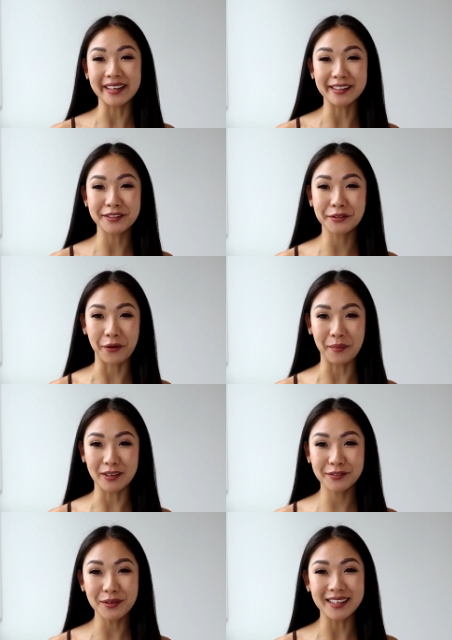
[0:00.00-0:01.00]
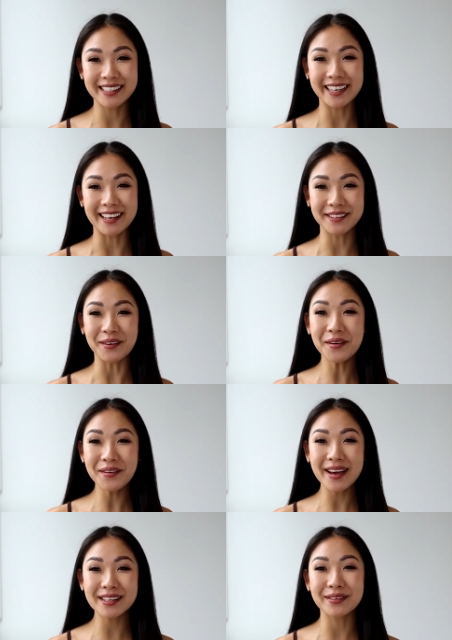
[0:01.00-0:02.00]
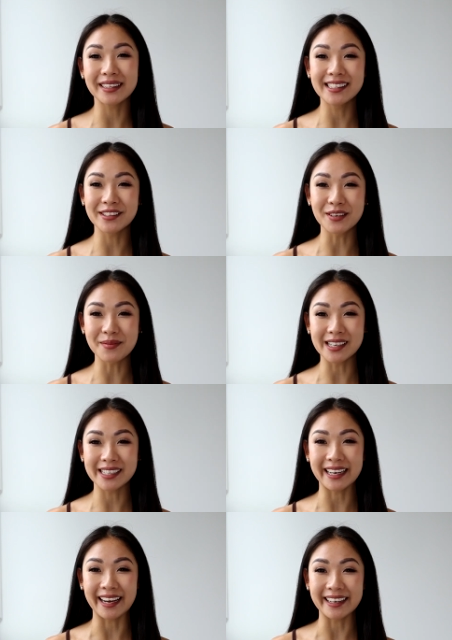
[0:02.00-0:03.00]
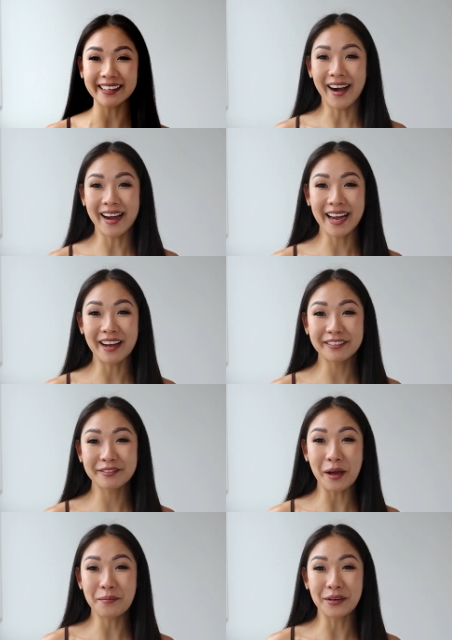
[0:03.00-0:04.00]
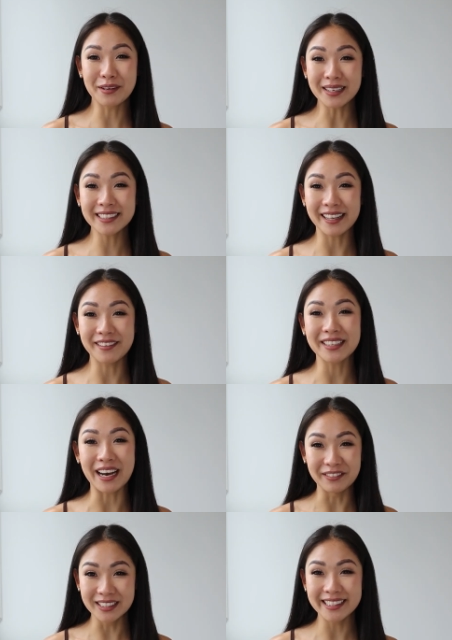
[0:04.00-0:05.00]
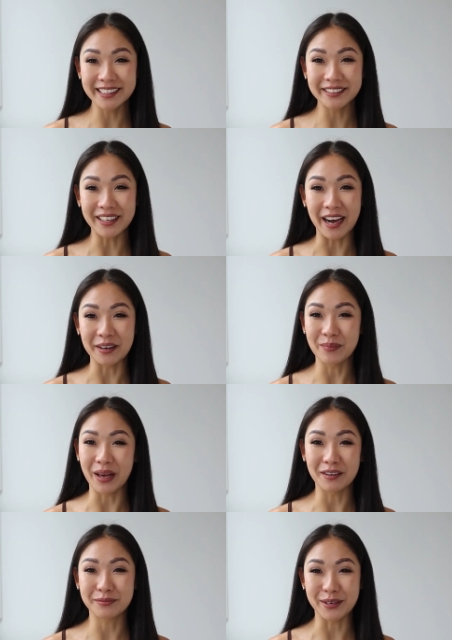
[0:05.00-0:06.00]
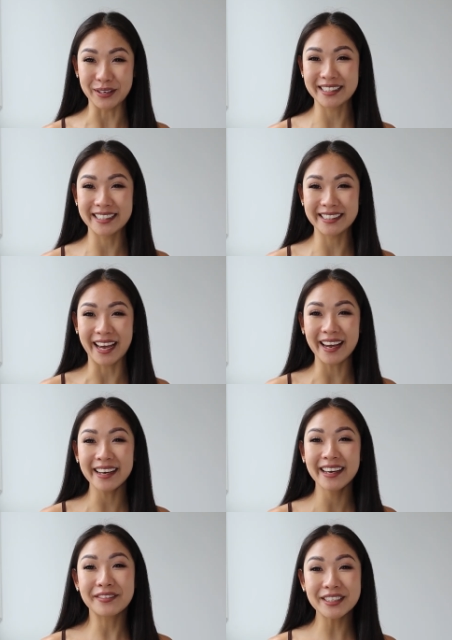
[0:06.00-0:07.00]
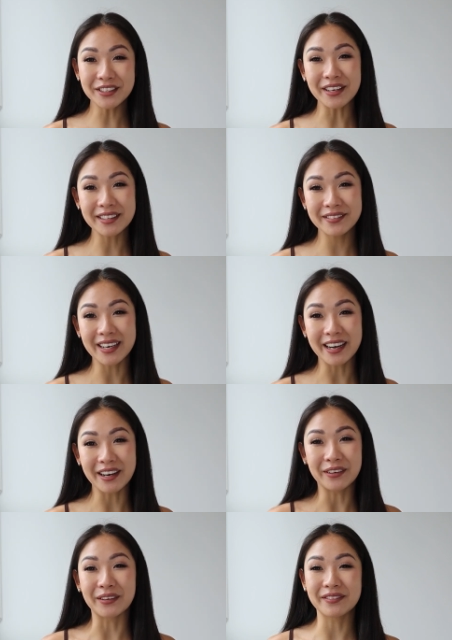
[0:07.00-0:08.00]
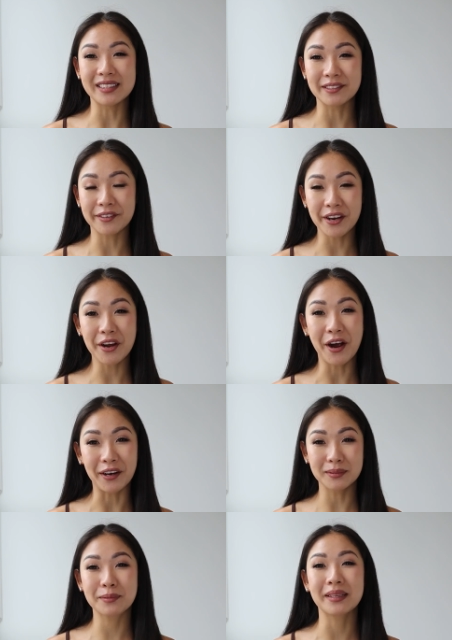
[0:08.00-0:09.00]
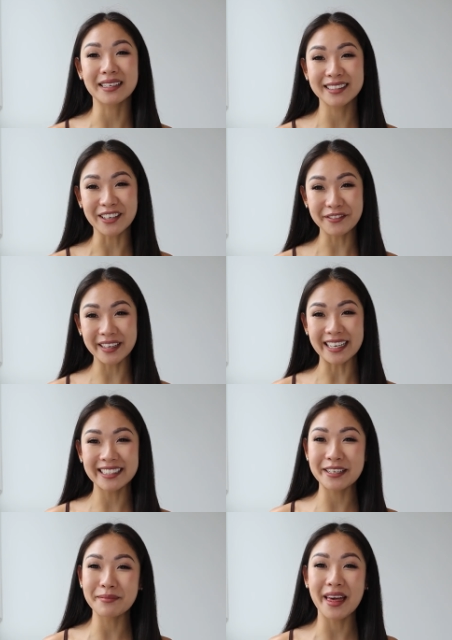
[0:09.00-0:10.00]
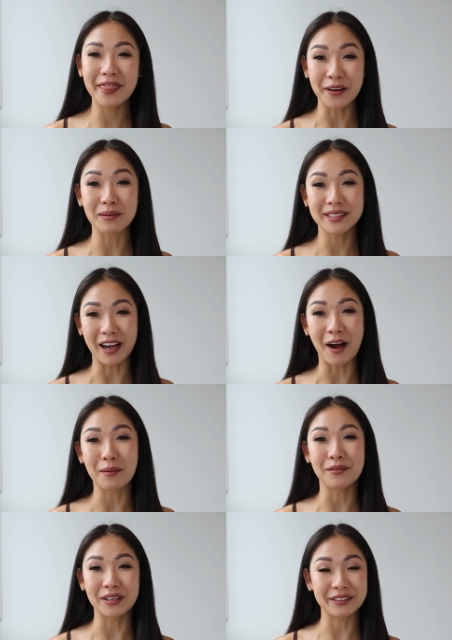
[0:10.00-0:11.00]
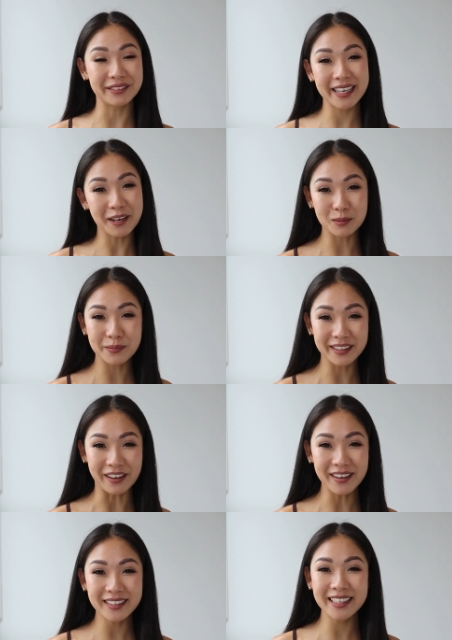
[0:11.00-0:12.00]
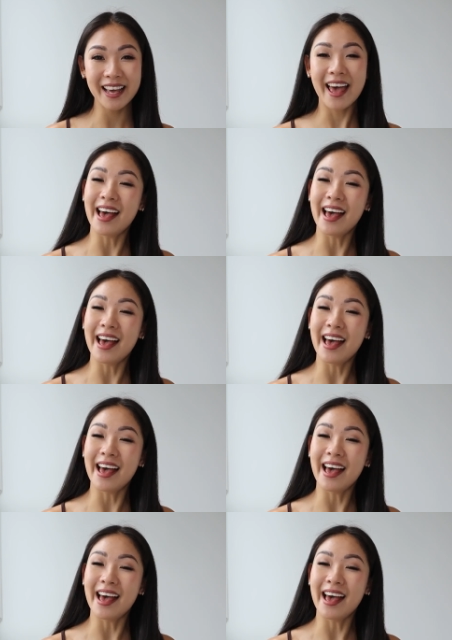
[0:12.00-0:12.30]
Thank you so much for watching, as always. Really do appreciate it. I have pretty much loved every single item that I've bought today. If you enjoyed this video, or if this video helped, please don't forget to give me a thumbs up. It really, really helps me a lot.